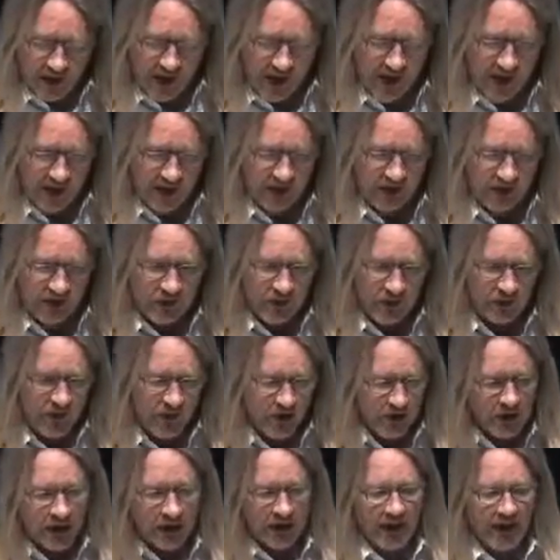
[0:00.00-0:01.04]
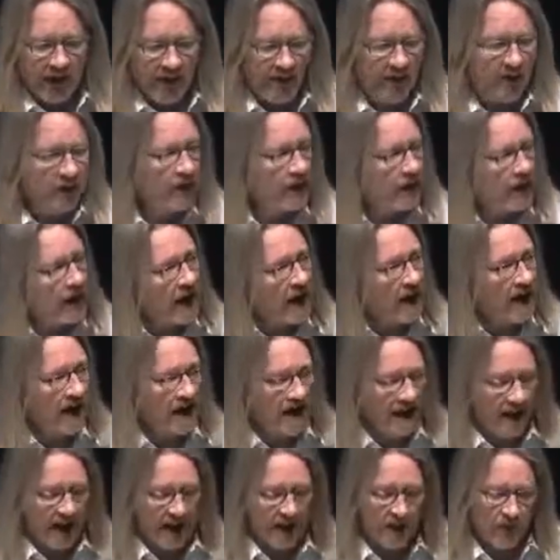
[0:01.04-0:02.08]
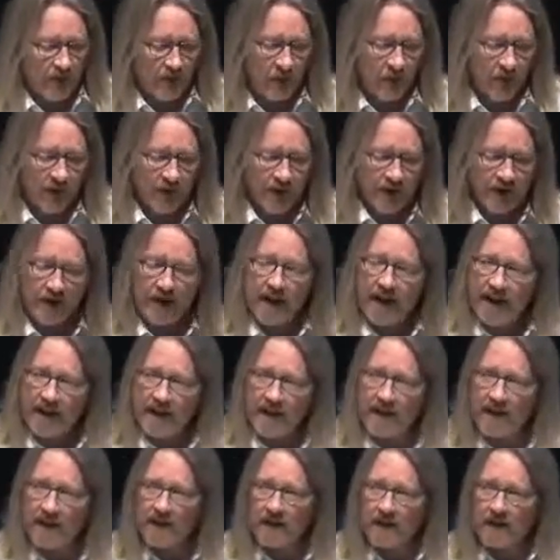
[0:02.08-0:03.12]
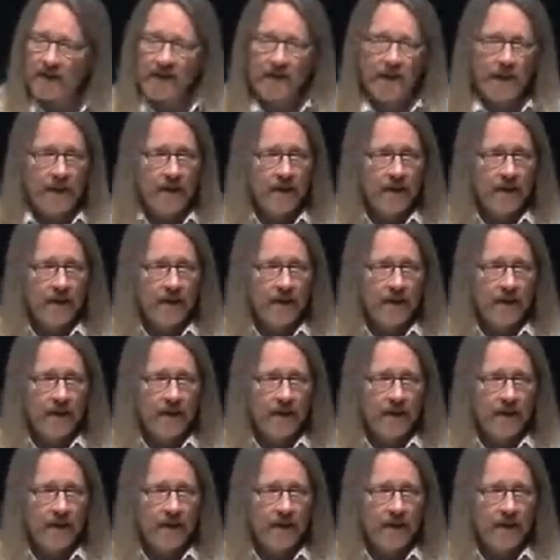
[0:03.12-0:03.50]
And so if you look at a dictionary, it has words like this,